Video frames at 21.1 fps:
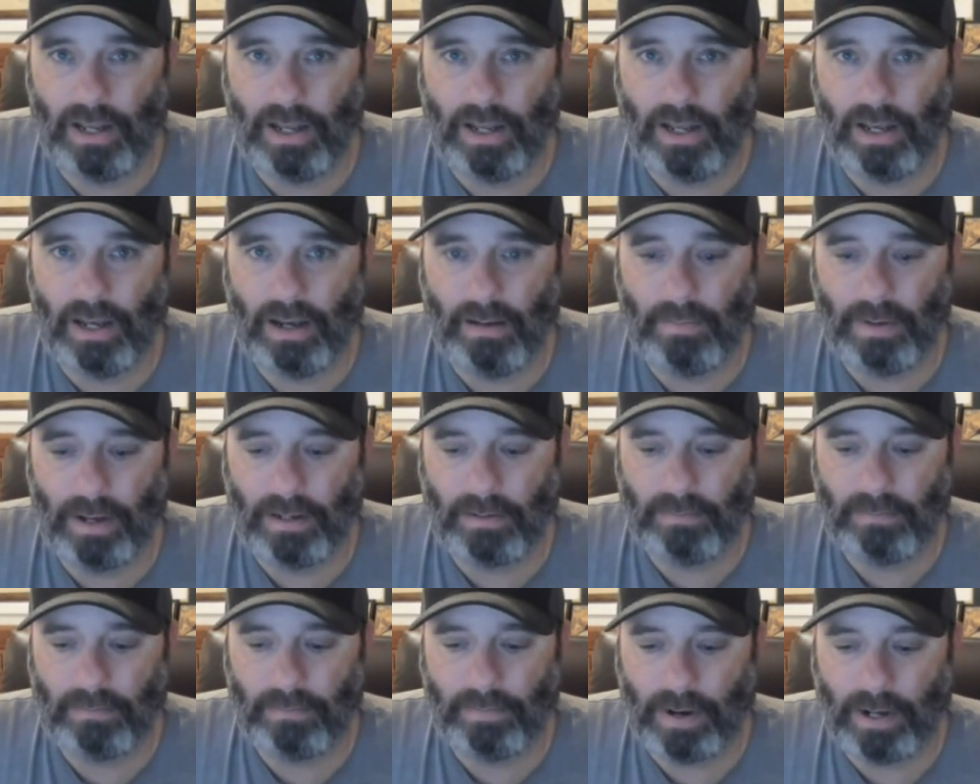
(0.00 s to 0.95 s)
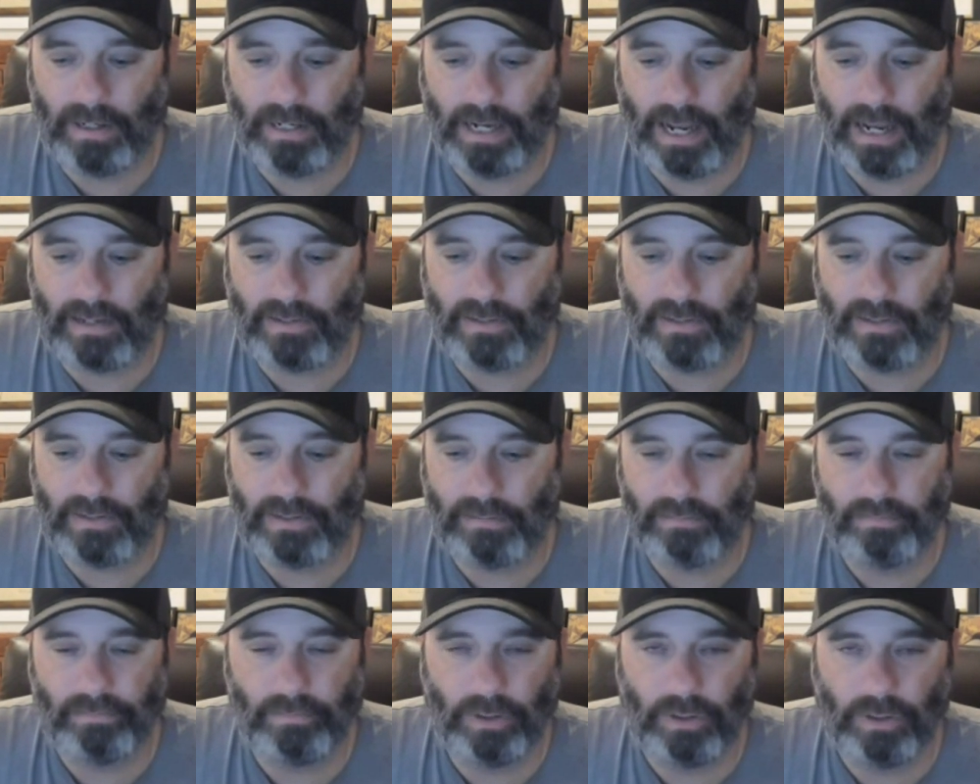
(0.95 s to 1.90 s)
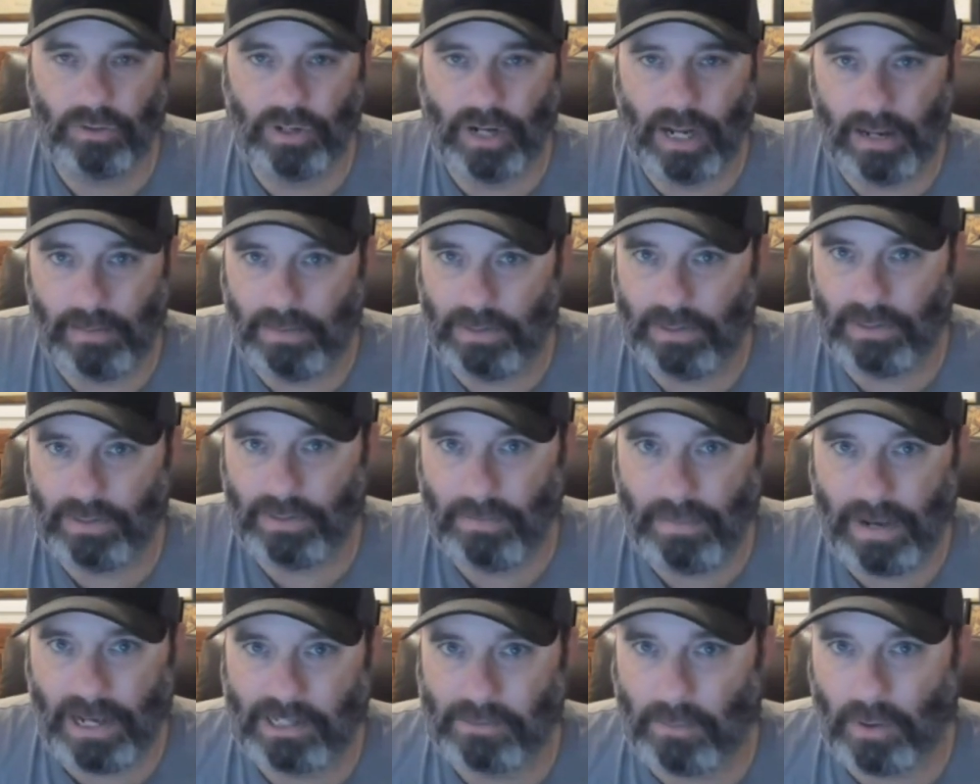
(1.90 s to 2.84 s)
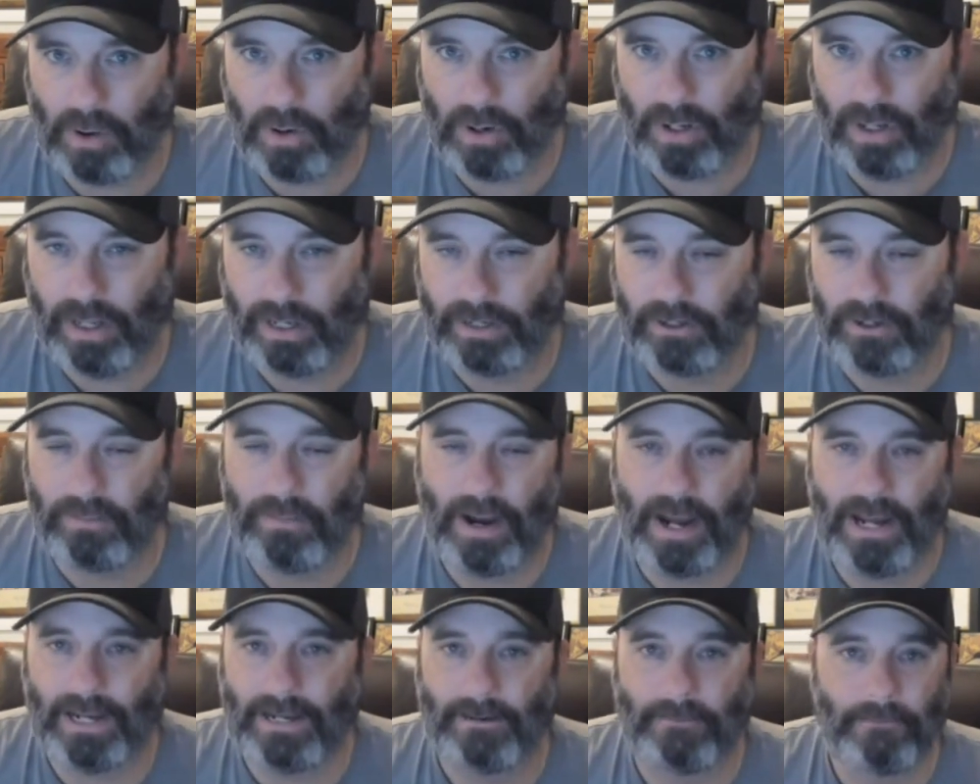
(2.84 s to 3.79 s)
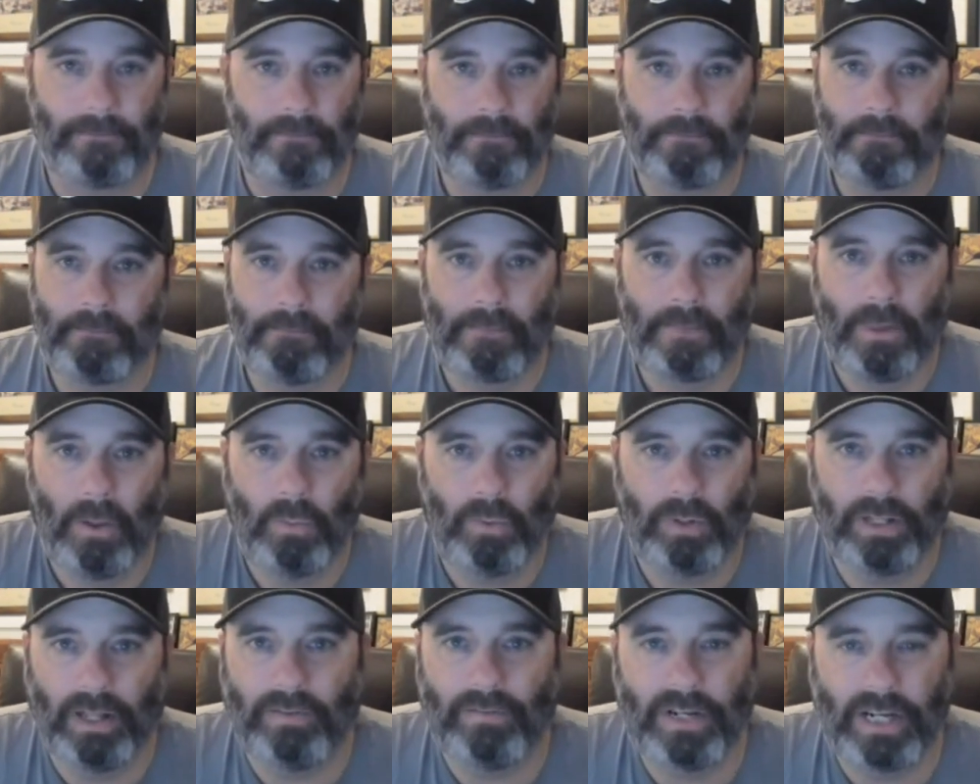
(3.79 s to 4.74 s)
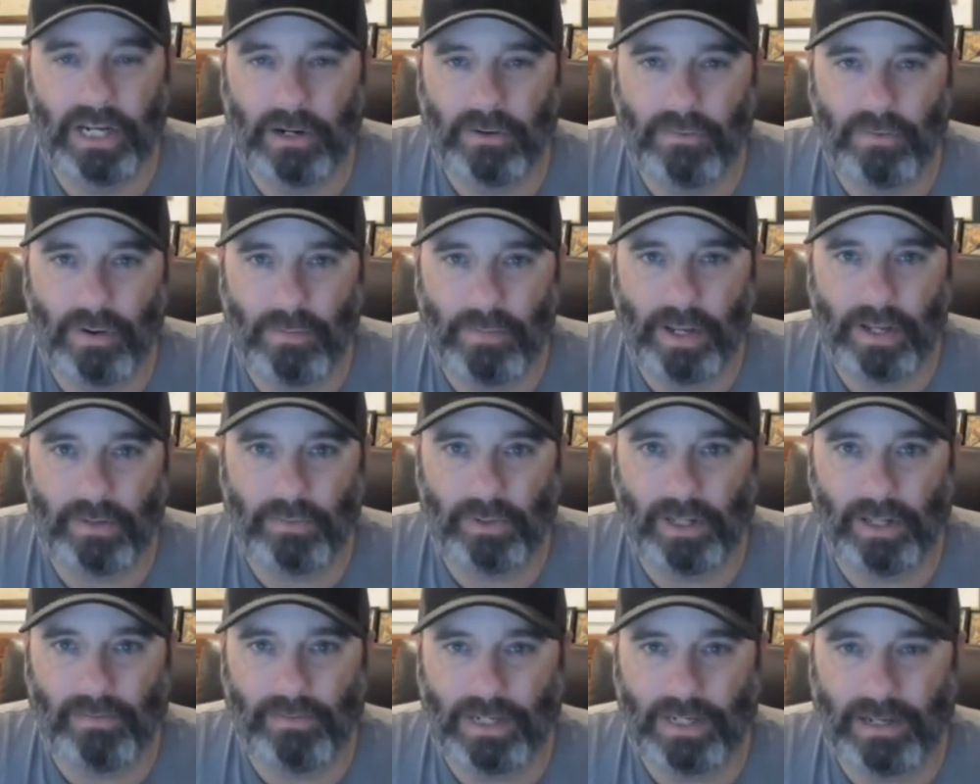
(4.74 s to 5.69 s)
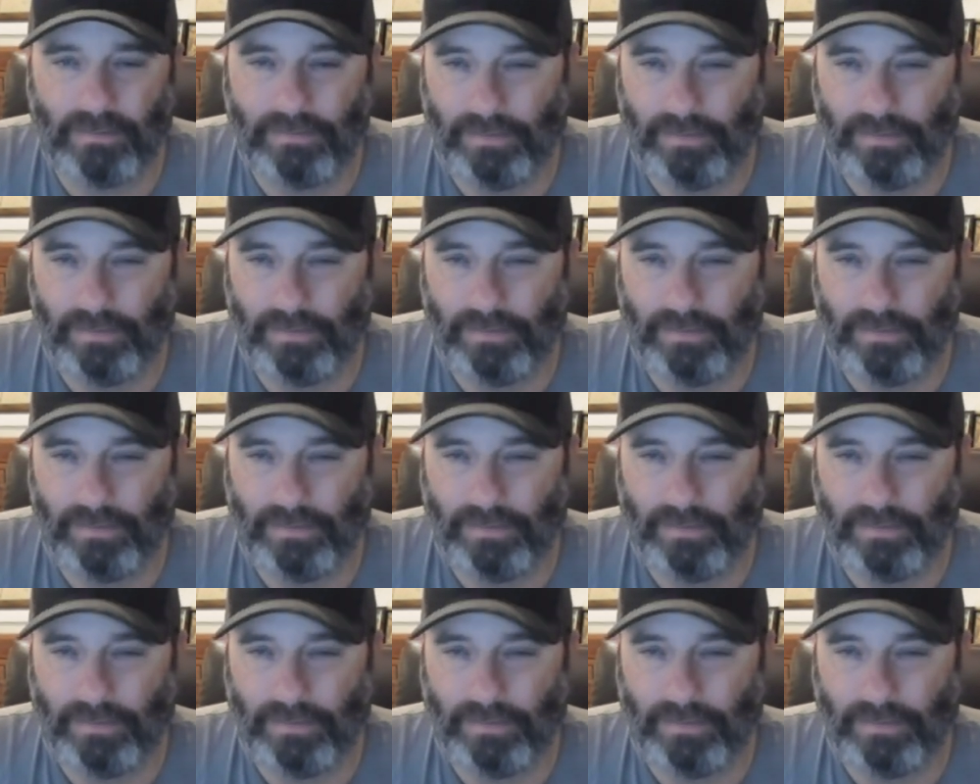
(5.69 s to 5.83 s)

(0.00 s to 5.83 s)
My podcast username is Baseball Collector Mike. Would love to hear from you. Would love to get